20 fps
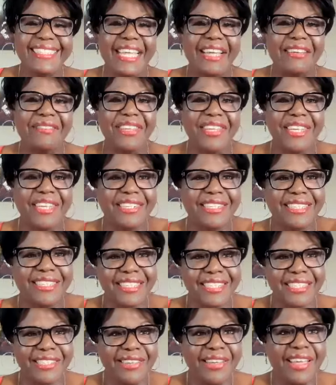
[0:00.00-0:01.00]
to have you here
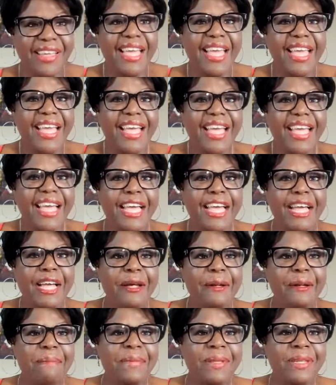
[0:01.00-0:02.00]
too.
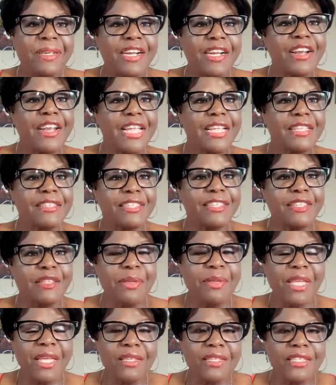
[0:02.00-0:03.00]
All right, so let
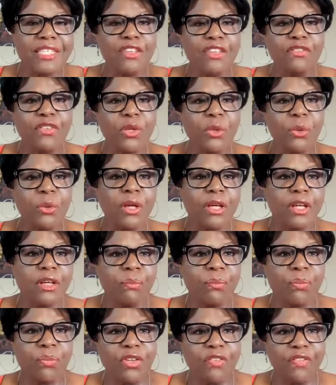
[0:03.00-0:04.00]
me guys give you
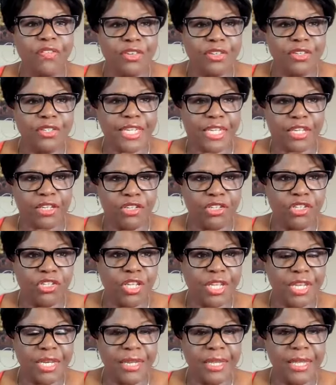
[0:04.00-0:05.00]
a brief
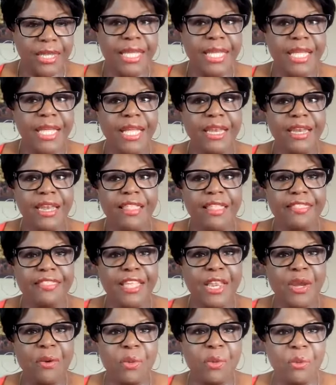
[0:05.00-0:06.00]
introduction and
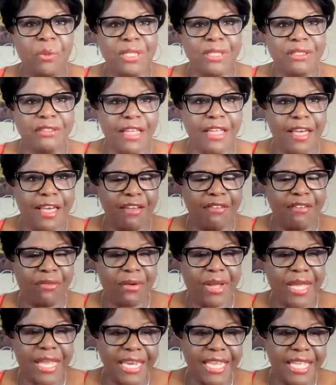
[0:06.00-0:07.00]
then we will dive
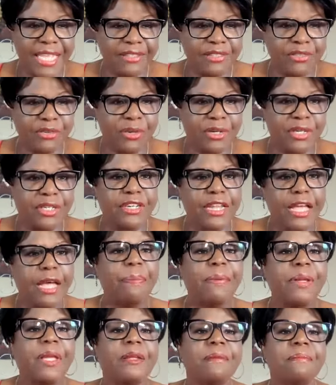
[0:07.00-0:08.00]
right into our
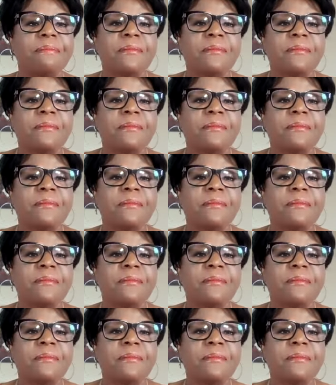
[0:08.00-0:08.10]
topic.